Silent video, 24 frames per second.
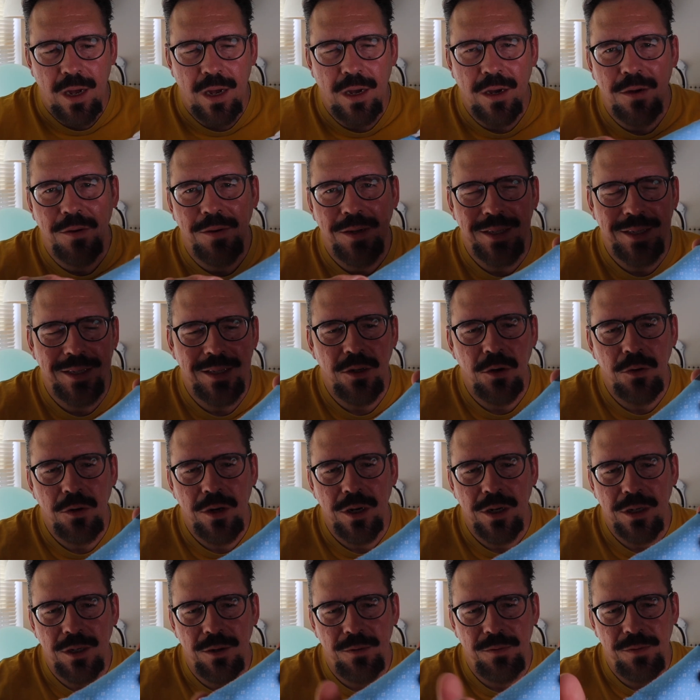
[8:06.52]
Oh, it's so
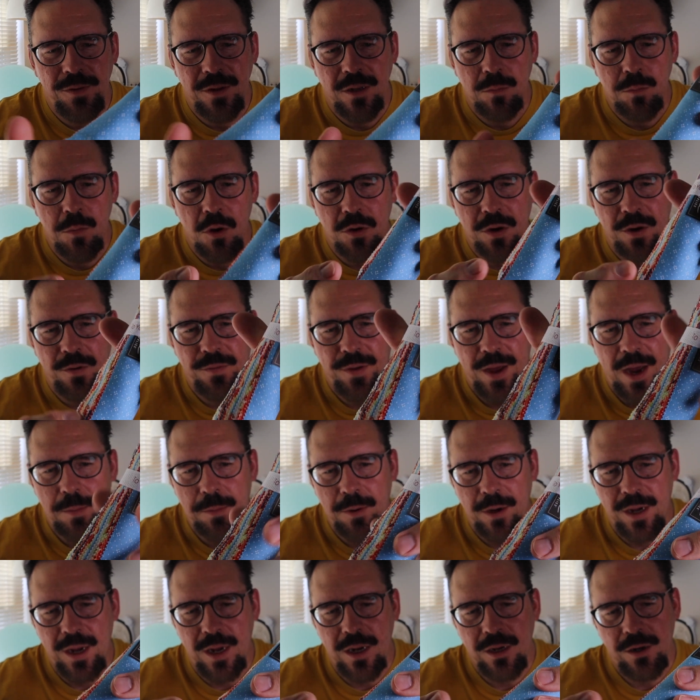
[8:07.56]
good to feel Moda
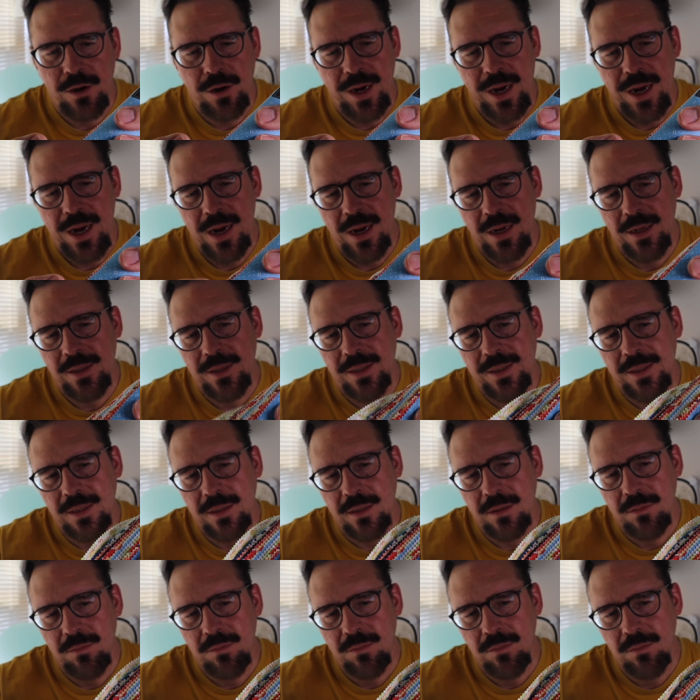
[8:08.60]
fabric in your hands.